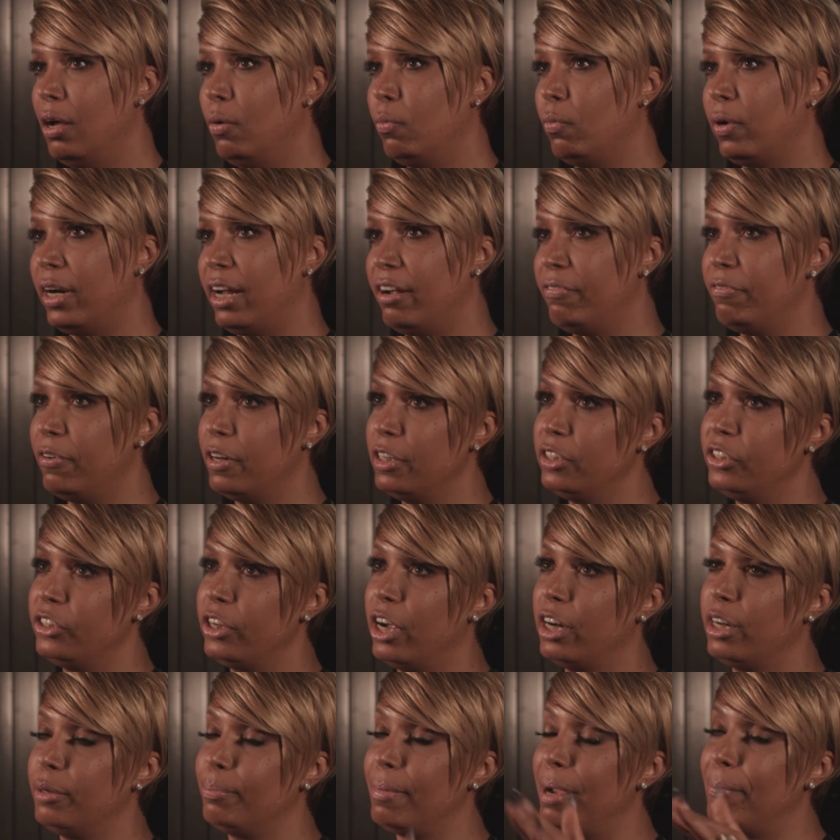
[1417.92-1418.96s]
When I first
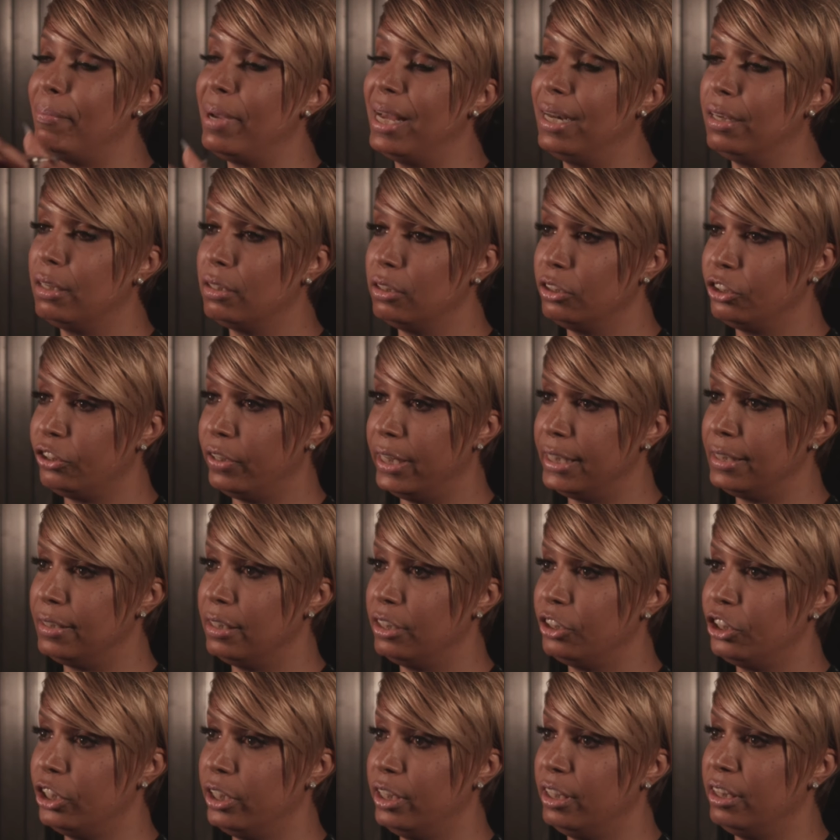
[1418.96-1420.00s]
started my medical
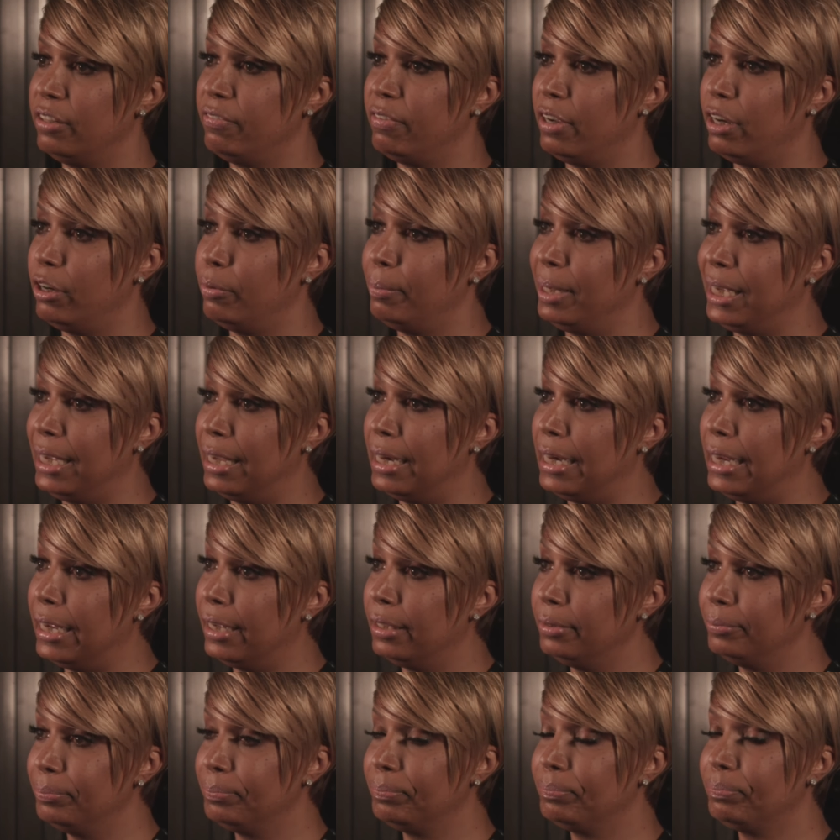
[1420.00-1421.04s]
transition in the very
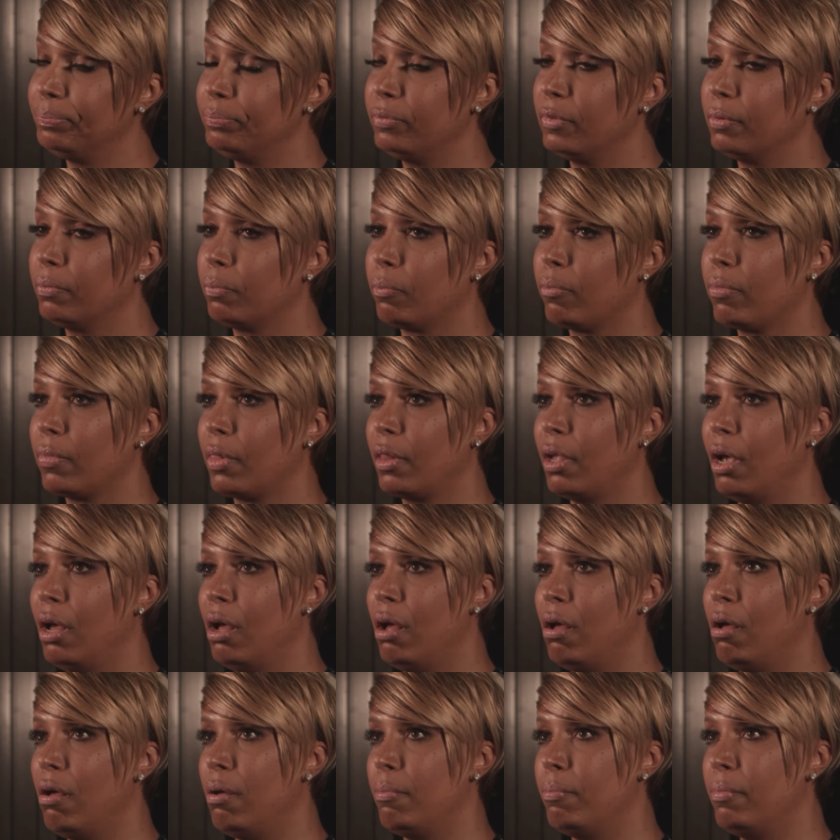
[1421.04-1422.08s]
beginning
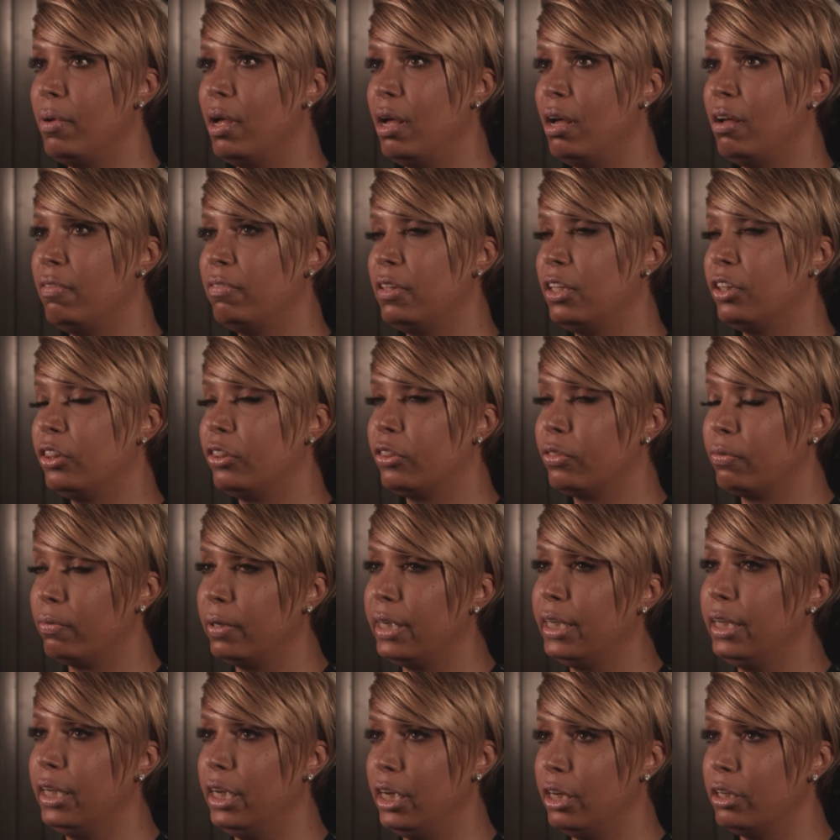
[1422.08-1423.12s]
of the
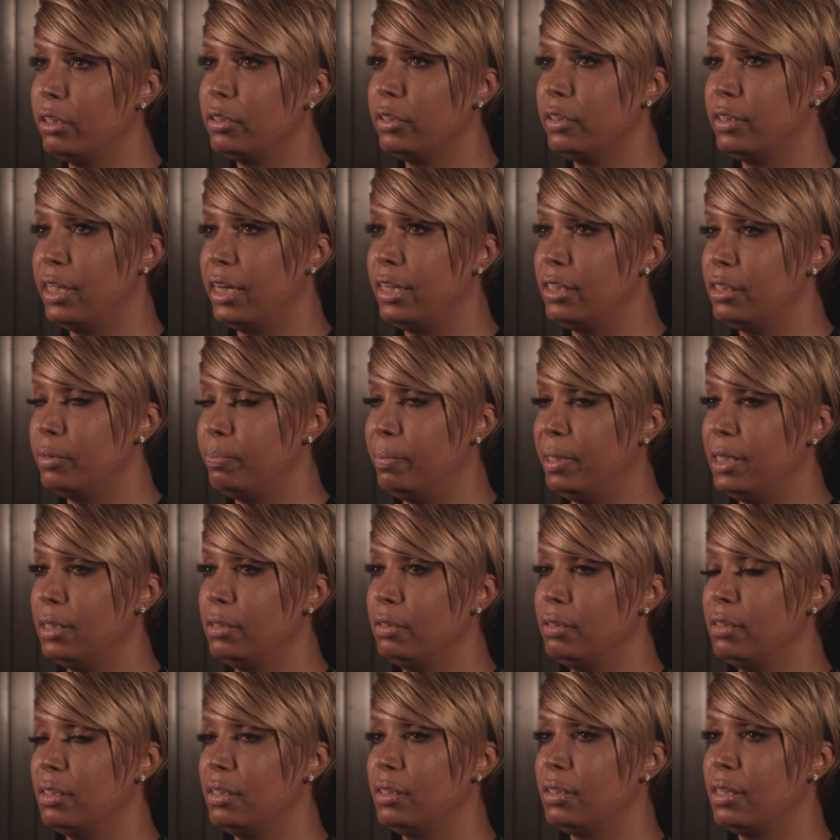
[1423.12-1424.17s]
3 years that it's
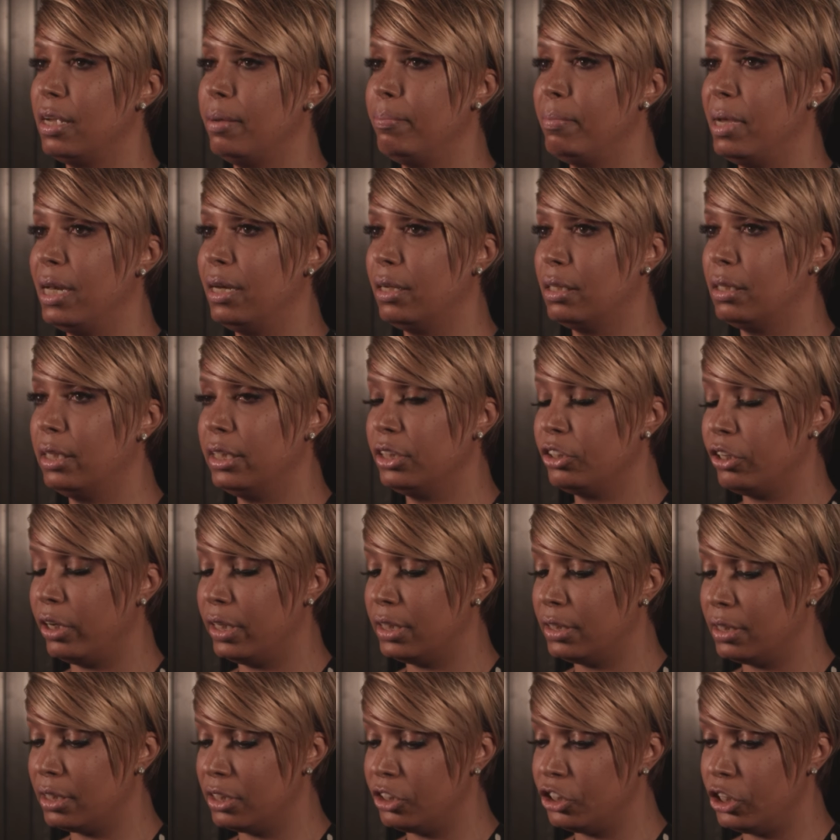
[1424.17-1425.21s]
been since I medically
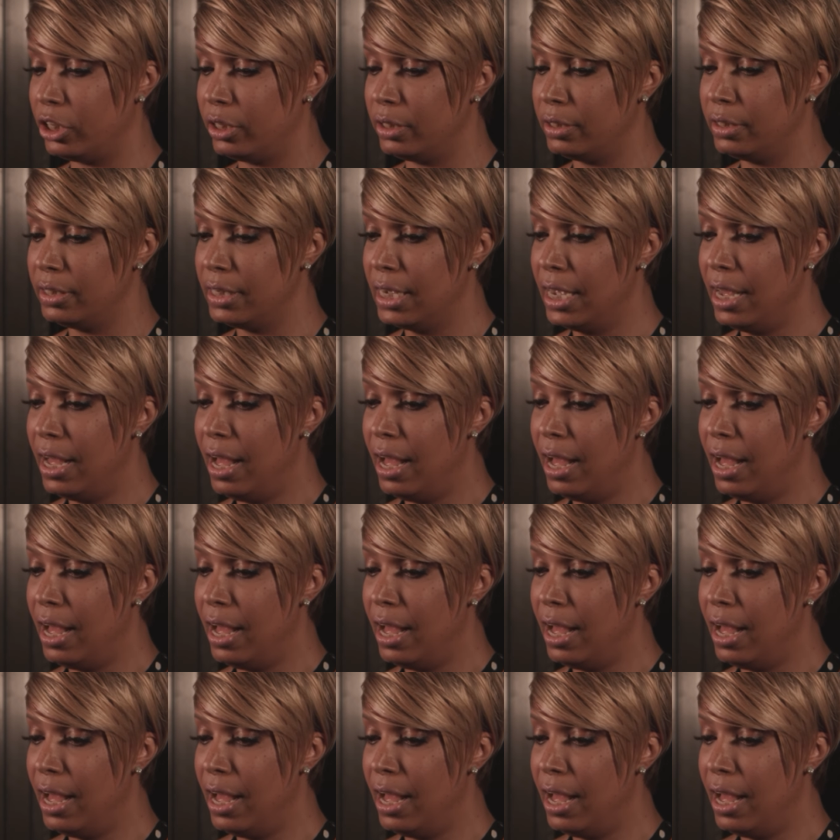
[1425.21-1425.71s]
transitioned,